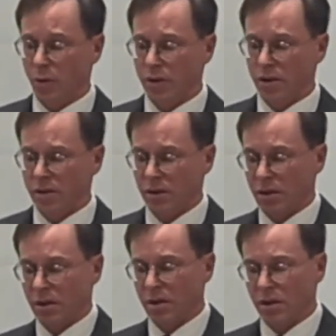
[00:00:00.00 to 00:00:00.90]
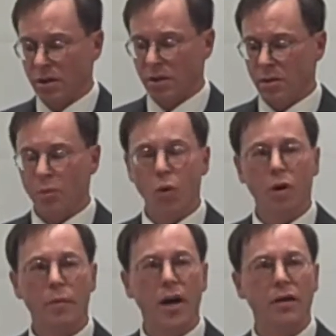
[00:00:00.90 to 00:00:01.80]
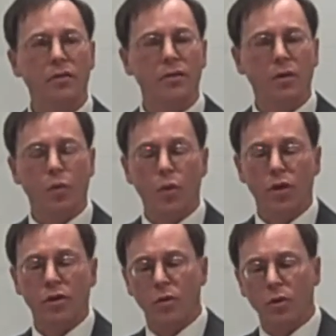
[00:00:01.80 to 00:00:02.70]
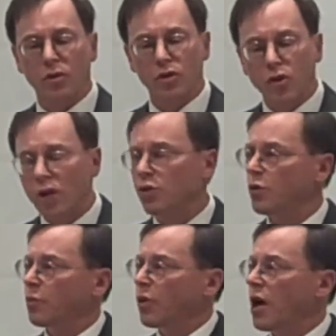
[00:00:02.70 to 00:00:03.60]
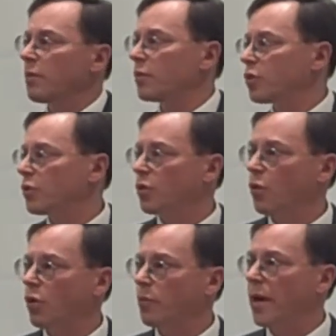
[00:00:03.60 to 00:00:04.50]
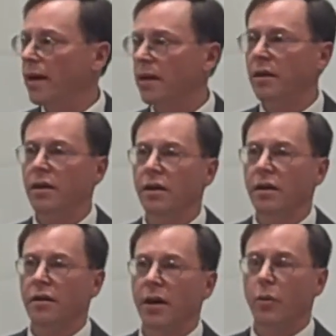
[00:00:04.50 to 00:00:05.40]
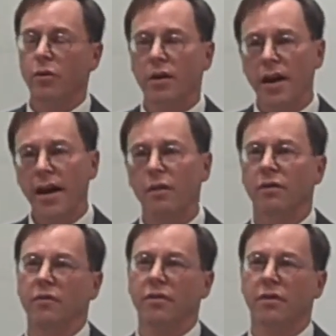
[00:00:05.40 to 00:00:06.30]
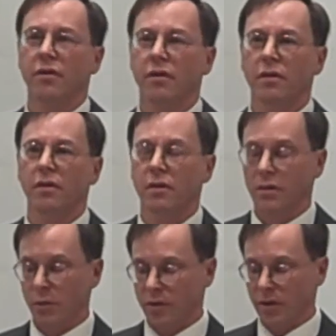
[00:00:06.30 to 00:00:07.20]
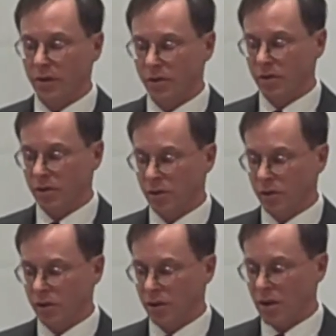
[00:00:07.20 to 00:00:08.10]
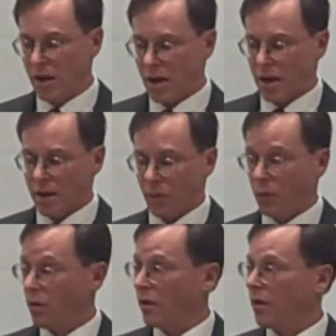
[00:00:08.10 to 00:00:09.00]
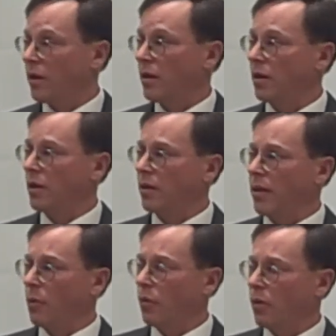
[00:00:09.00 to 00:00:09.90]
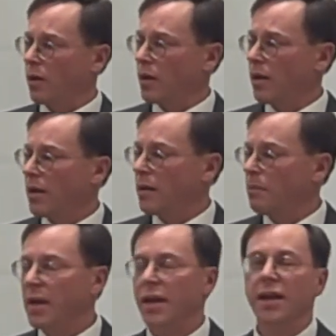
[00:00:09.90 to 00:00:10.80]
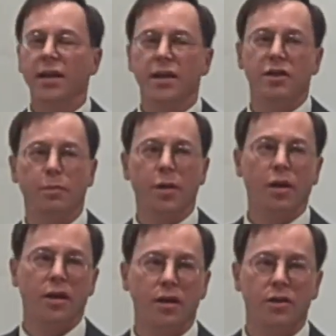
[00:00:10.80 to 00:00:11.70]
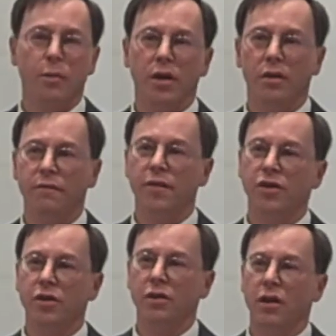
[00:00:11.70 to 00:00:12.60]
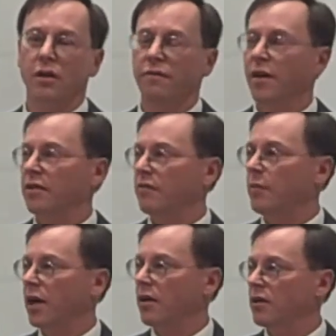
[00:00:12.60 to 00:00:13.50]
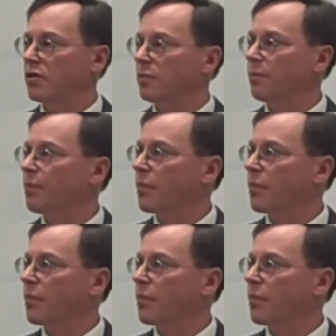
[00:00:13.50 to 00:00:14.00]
Was it more about, were there structural problems with the World Bank that were inherent with the institution, that were impeding its ability to be an efficient and effective mechanism